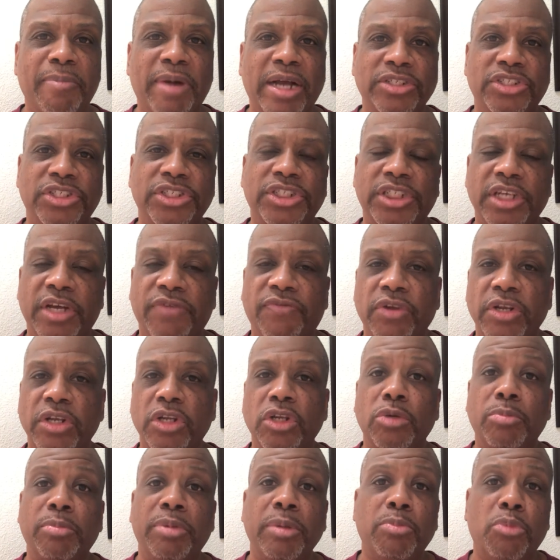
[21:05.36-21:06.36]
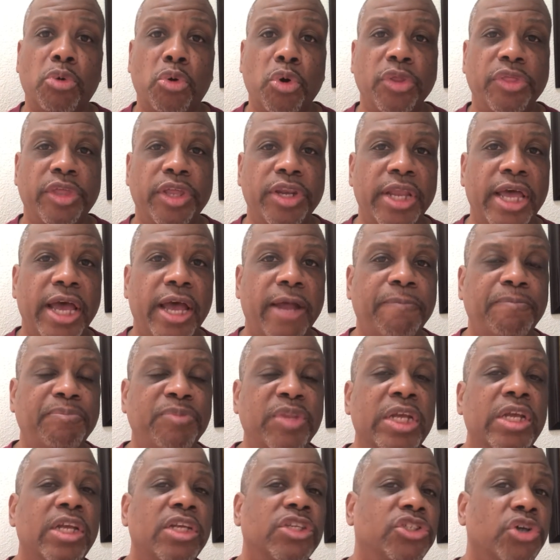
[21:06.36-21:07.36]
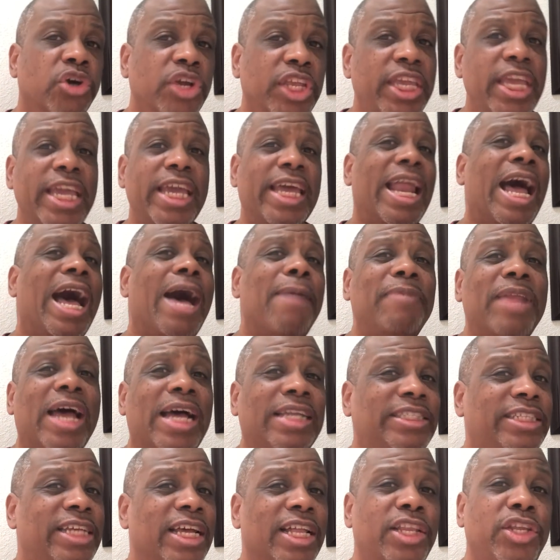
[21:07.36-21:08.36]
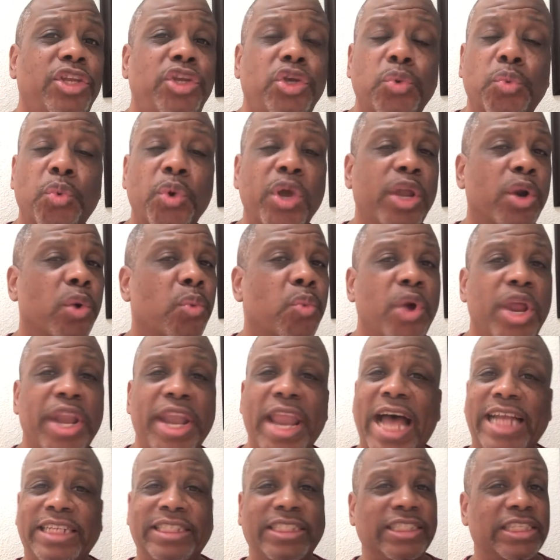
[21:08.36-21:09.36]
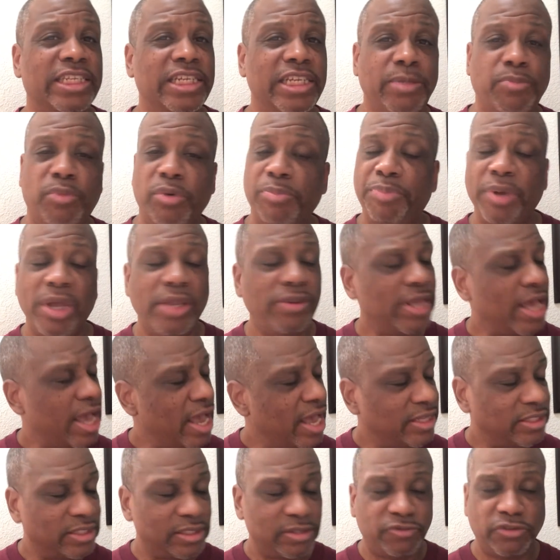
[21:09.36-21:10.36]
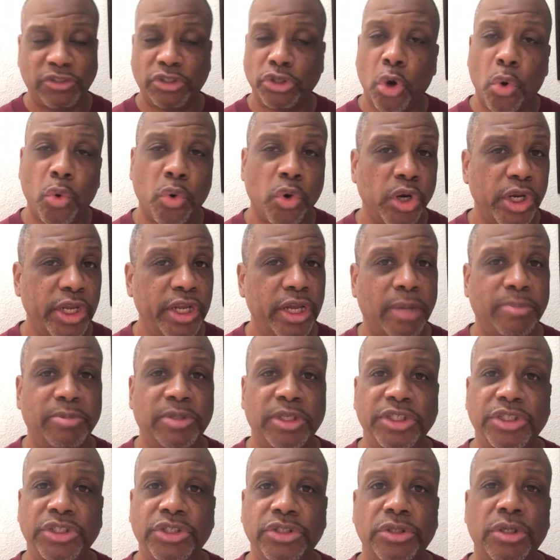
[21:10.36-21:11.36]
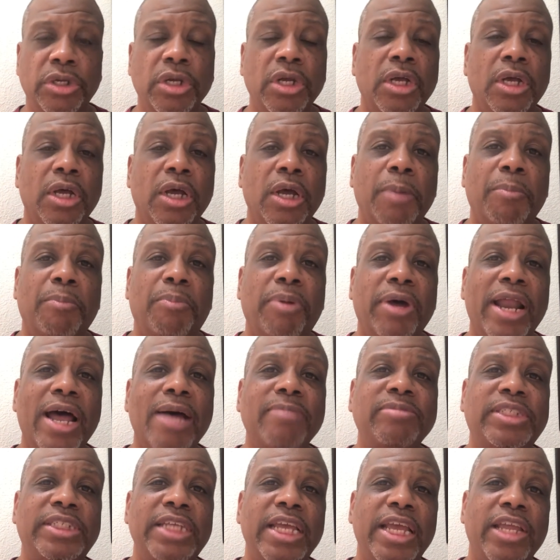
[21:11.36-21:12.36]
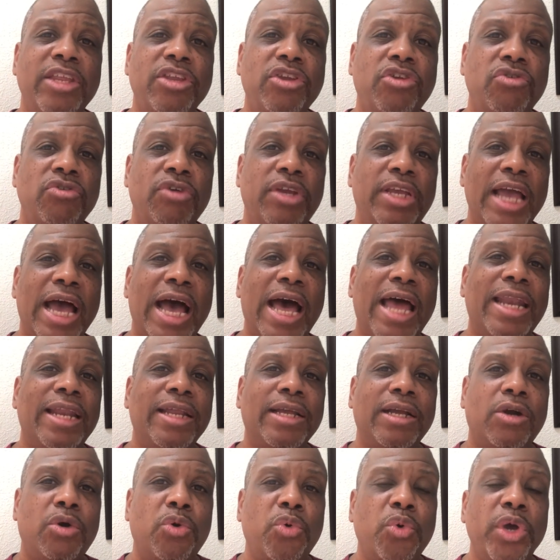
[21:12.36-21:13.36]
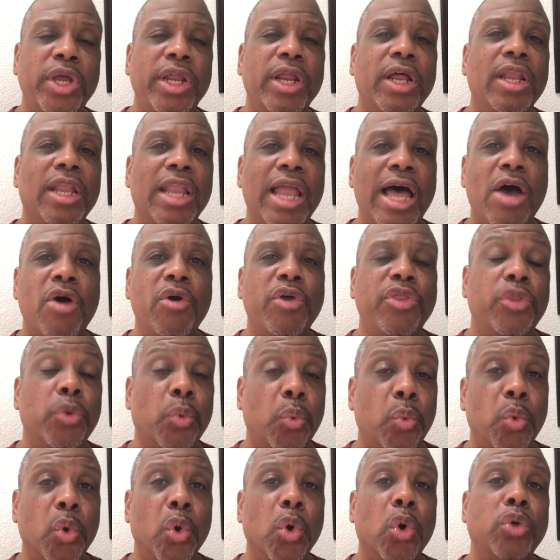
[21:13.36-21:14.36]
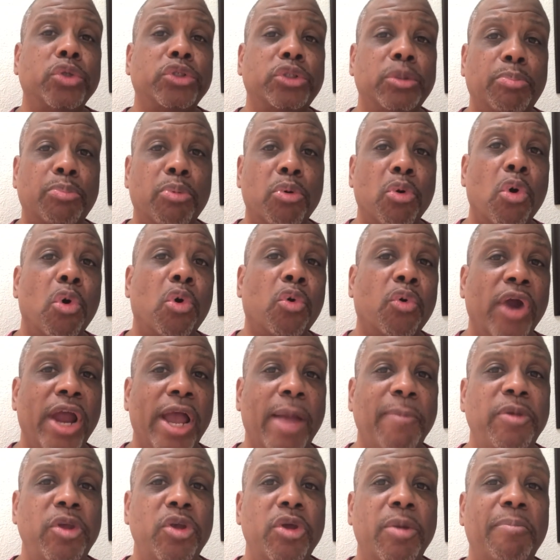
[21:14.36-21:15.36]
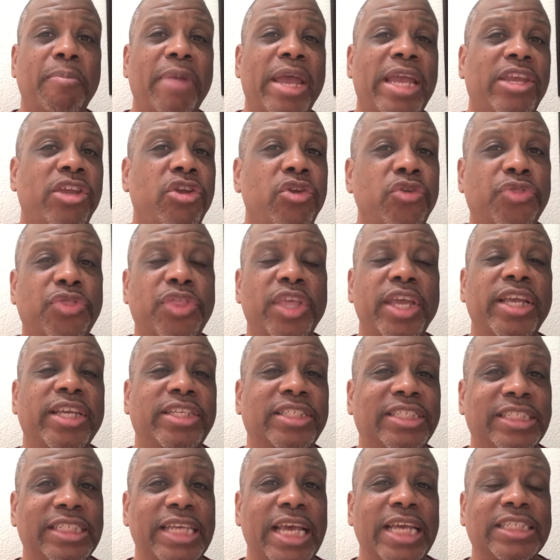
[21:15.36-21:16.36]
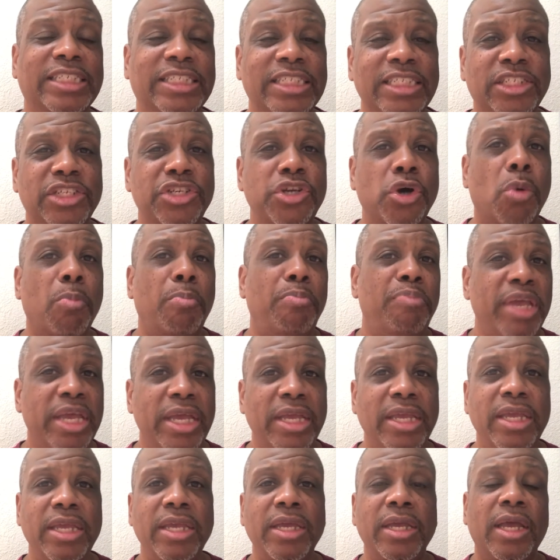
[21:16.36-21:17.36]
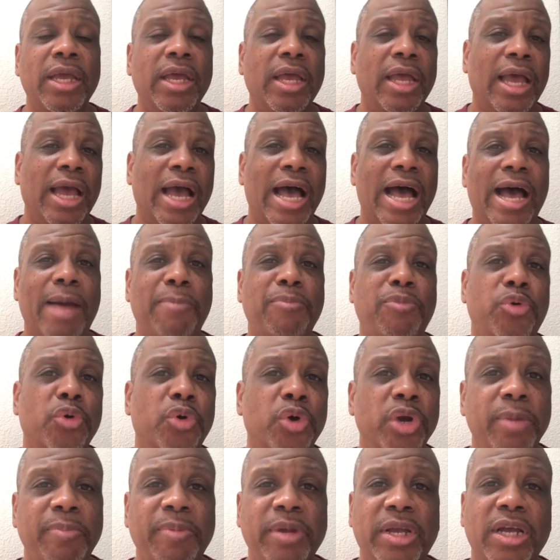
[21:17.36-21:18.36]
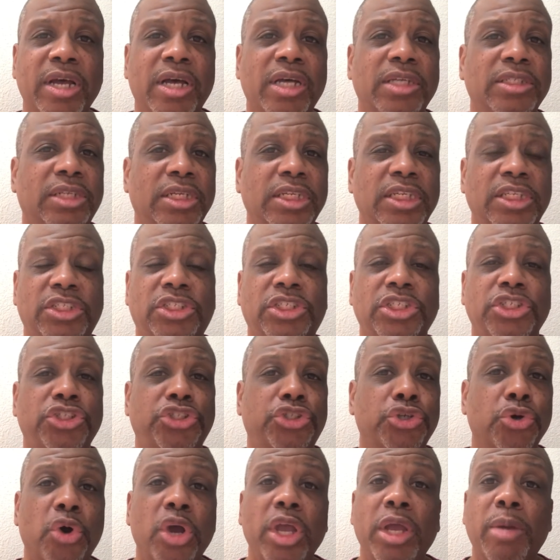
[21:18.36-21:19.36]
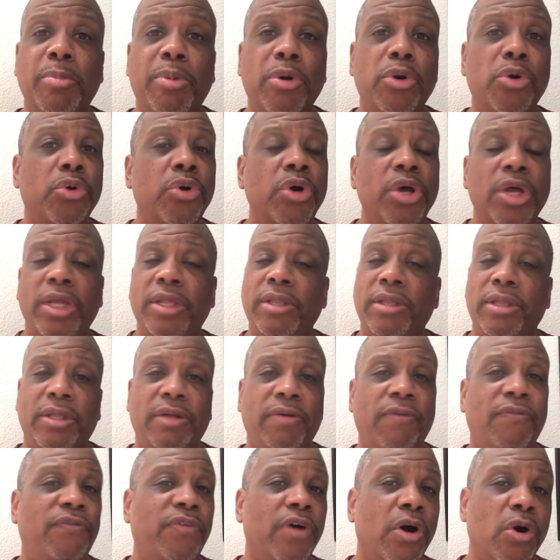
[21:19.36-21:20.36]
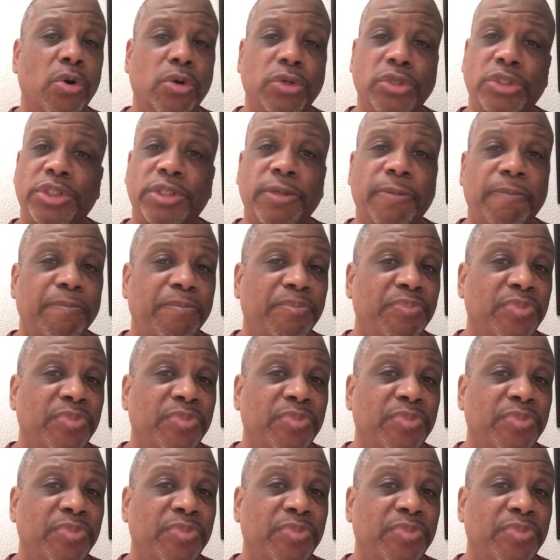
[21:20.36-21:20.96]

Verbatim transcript: about yourself a little bit more than that. So again, I'm not telling you when or when not to sleep with people. That's totally up to you. But I'm saying you got to quit allowing the world to program you and make you think sex is no biggie. I'm doing it because it's enjoyable. Folks,